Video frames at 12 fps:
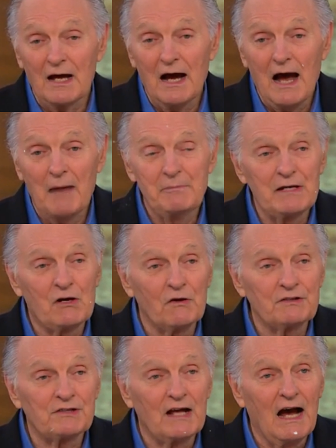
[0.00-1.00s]
Leonard
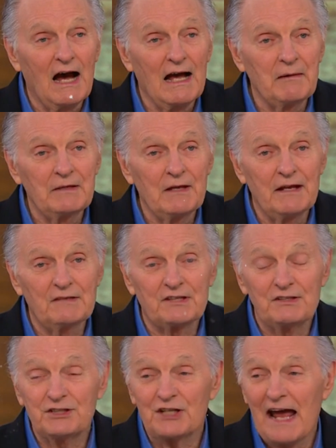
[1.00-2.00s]
Bernstein organized it.
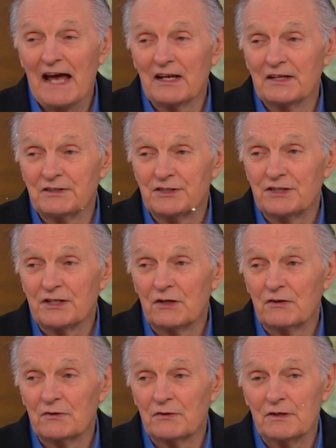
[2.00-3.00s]
He believed the
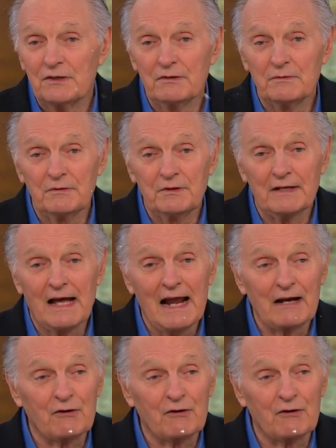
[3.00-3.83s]
two were on equal